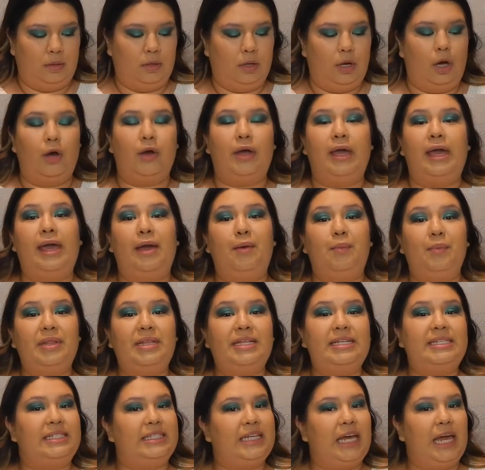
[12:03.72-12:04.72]
Okay, and with
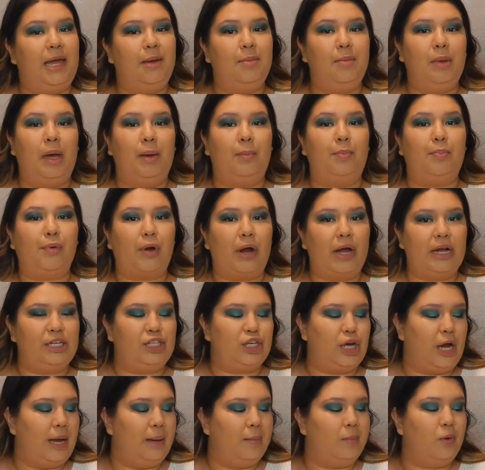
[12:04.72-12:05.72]
the same brush,
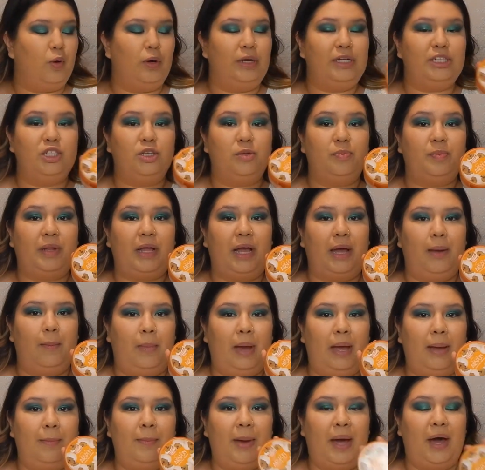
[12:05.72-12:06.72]
I'm going to apply
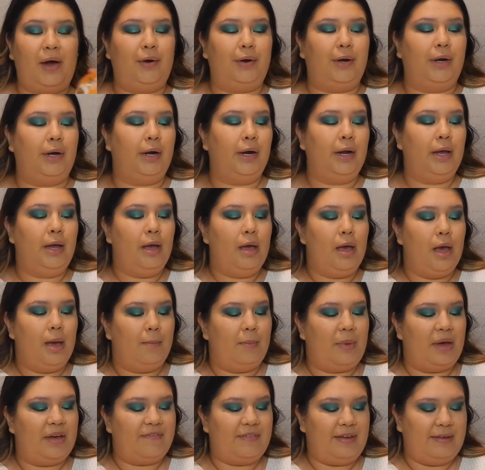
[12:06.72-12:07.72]
my powder.
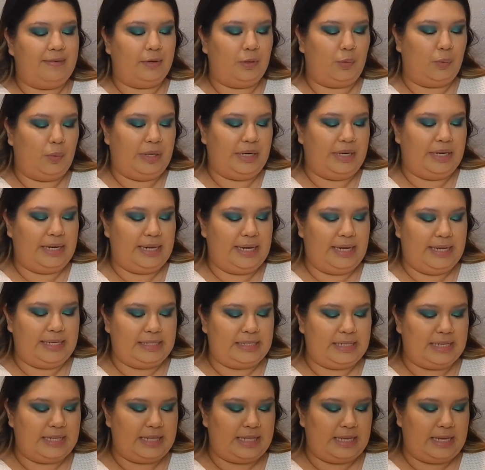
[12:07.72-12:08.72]
My favorite one
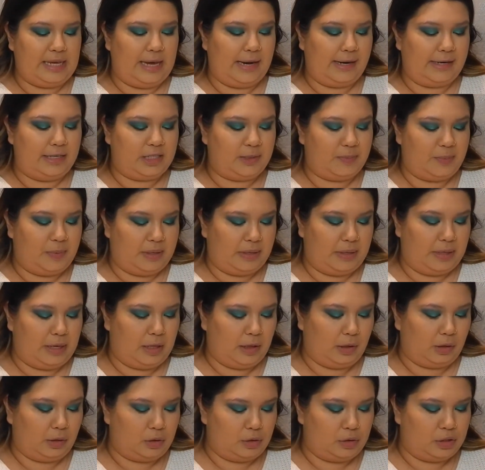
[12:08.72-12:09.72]
is the Airspun
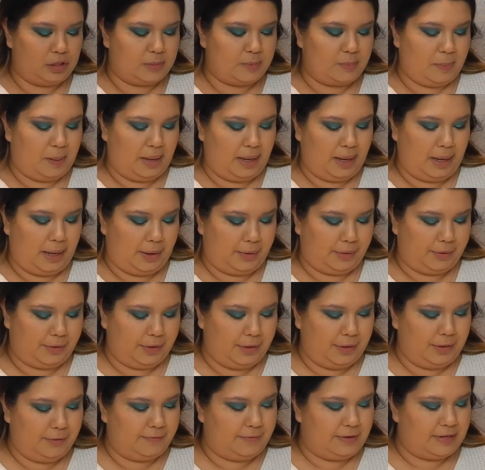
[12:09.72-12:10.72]
Loose
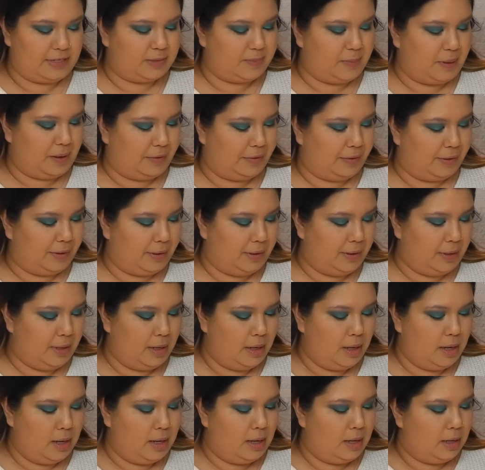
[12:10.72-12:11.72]
Powder, face powder.
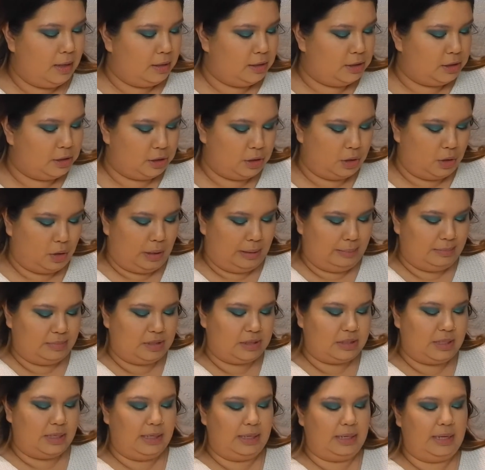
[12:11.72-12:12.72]
So I'm
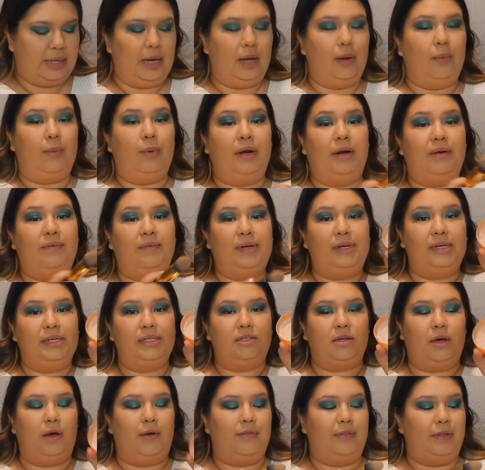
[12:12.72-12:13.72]
just going to get whatever is
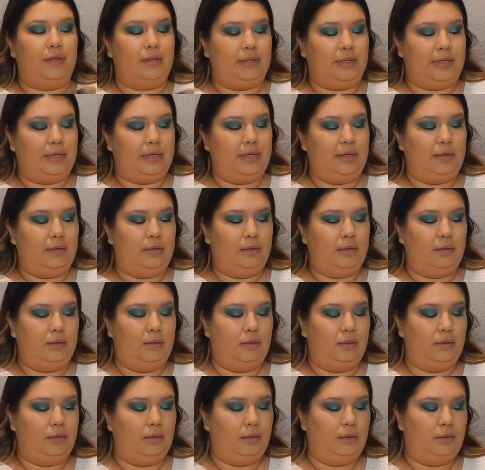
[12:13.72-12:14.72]
on the lid,
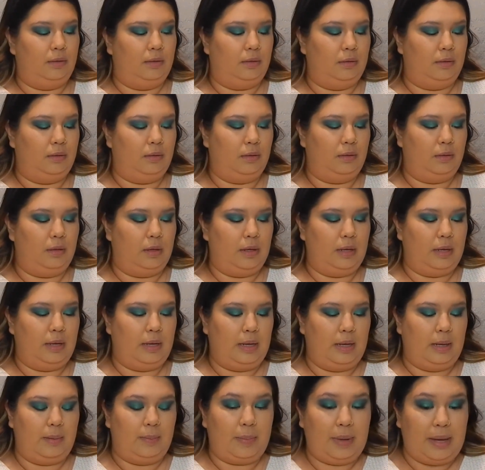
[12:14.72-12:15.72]

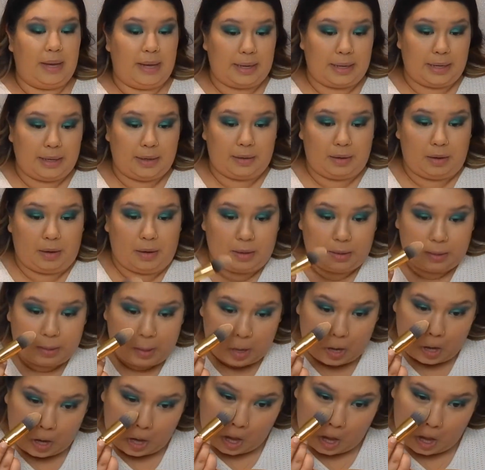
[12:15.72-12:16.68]
pack it on